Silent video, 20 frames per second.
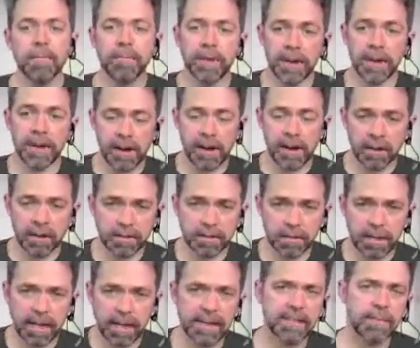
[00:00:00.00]
But I also
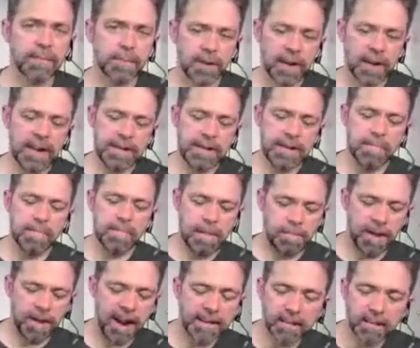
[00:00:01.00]
last summer I
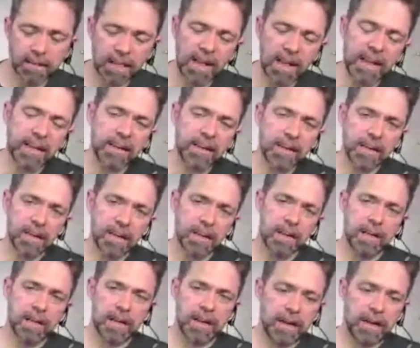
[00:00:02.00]
biked a lot.
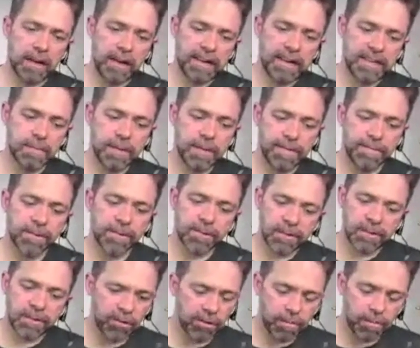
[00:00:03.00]
I did my
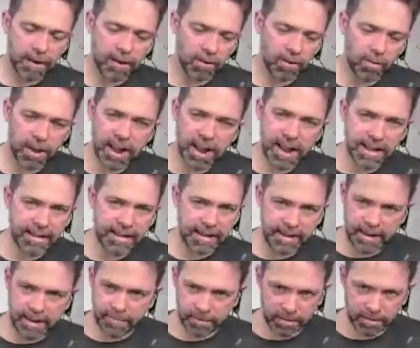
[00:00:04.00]
first 100-mile ride. I
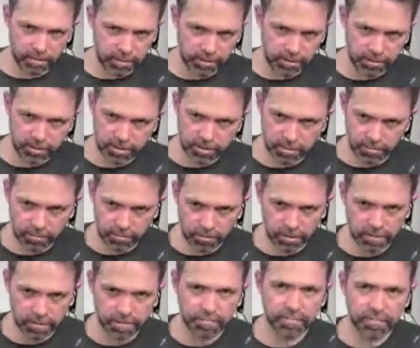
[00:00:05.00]
had never done one of those
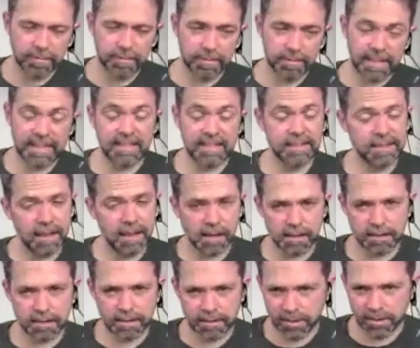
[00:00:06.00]
before. That
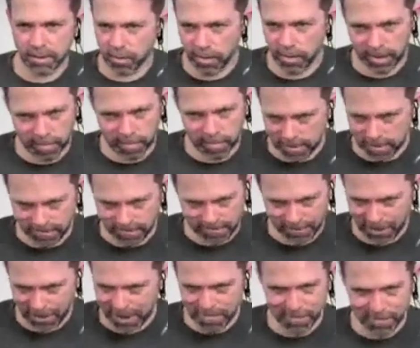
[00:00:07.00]
sucked. Don't recommend it
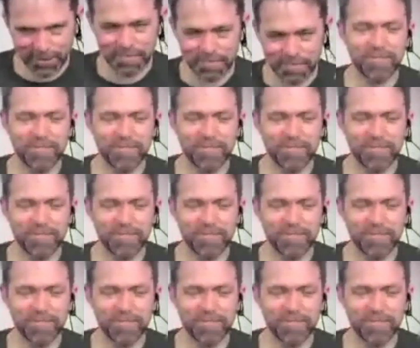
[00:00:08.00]
for anyone.